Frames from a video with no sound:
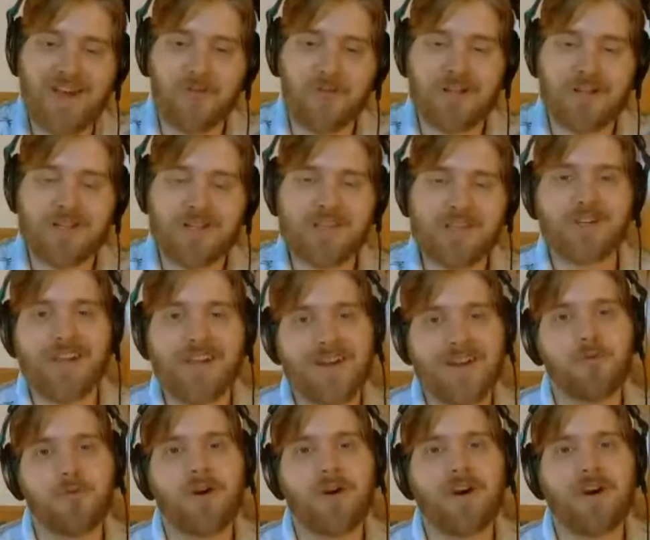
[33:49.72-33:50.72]
a real look
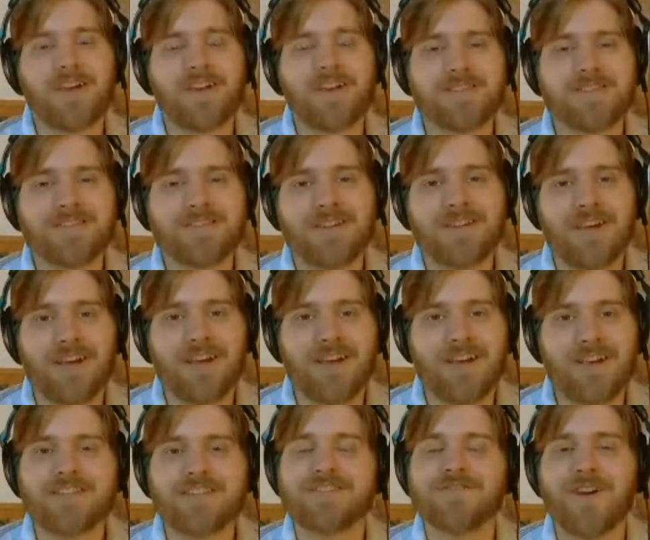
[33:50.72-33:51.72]
at where his
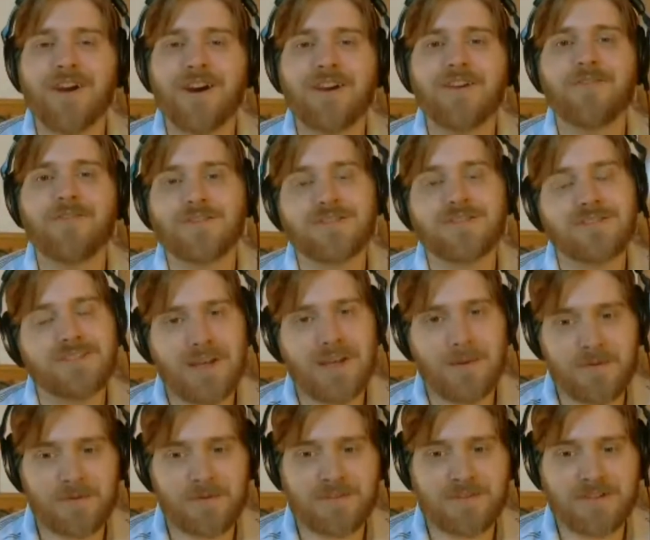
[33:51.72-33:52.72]
his very first
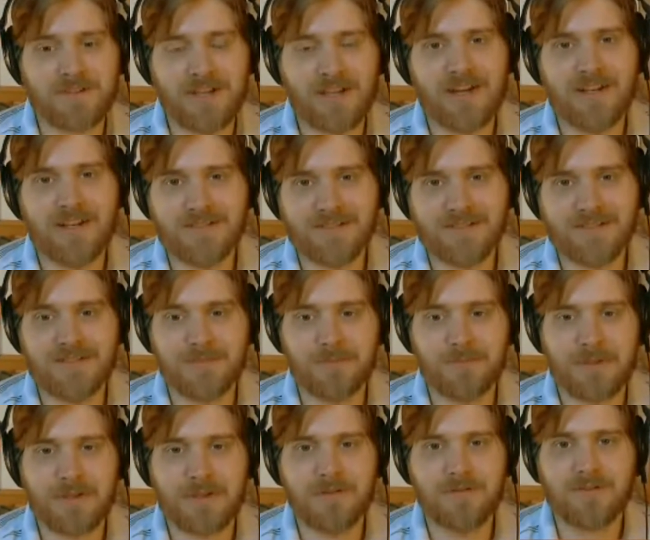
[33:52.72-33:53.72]
steps were taken as a
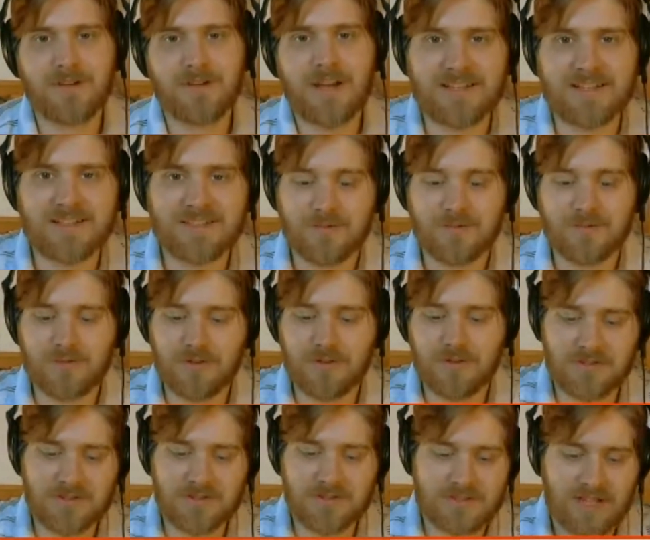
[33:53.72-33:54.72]
symbiote. I guess
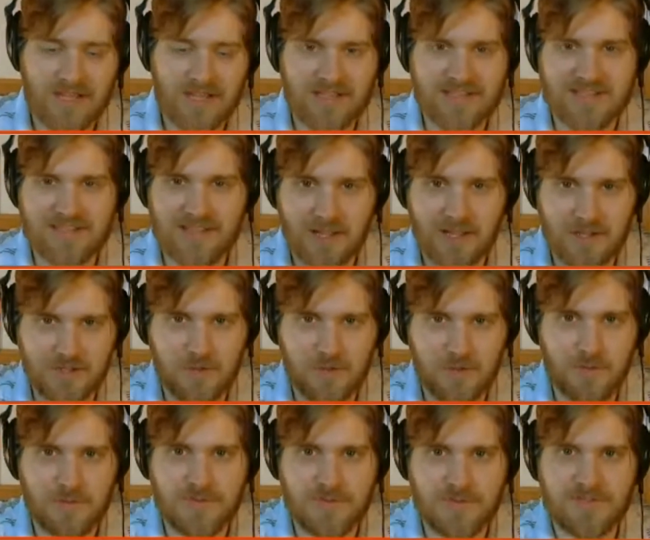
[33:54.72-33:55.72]
crawls like sludge
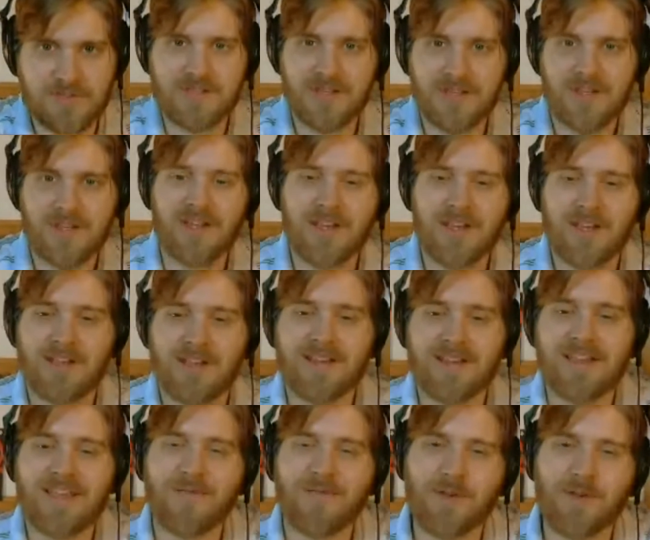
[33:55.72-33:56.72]
oozes.
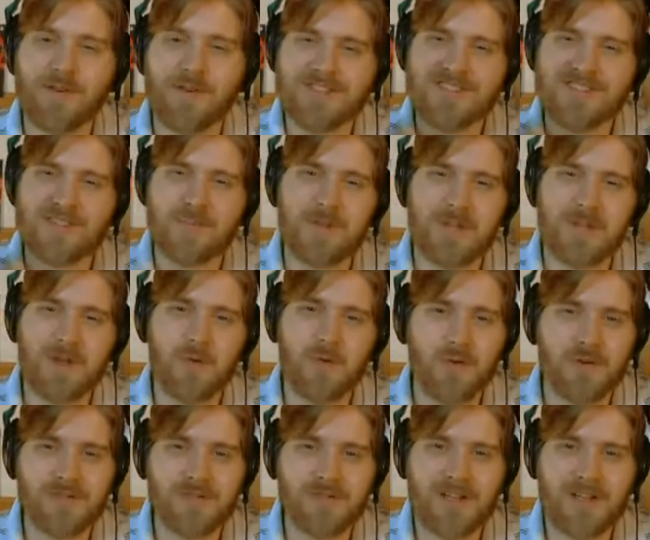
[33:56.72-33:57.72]
Like if you're a symbiote
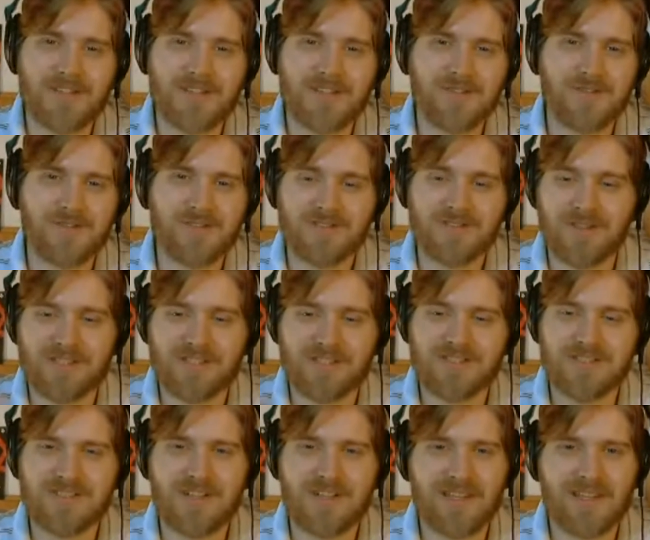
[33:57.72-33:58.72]
world, I guess you just
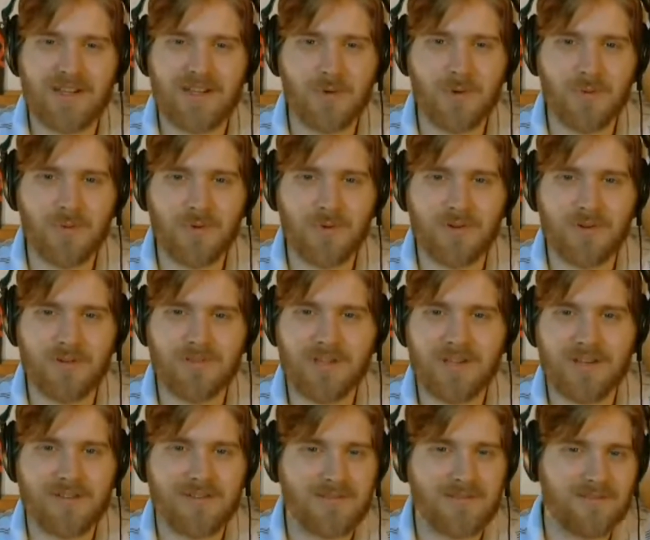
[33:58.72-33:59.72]
it's just a liquid world
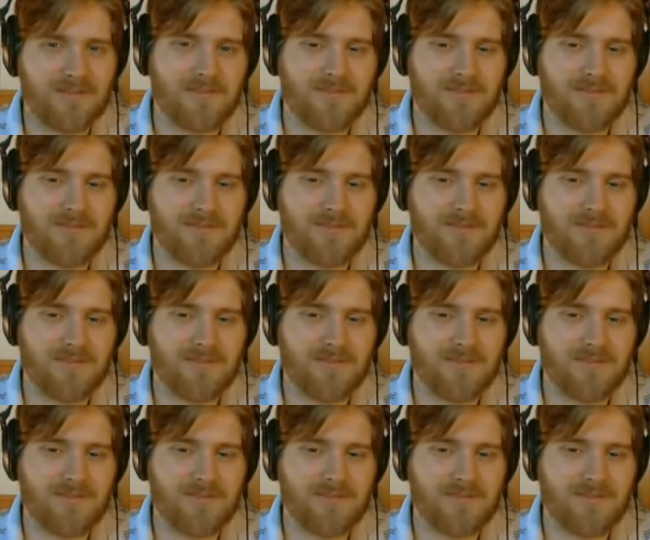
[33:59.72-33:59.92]
then.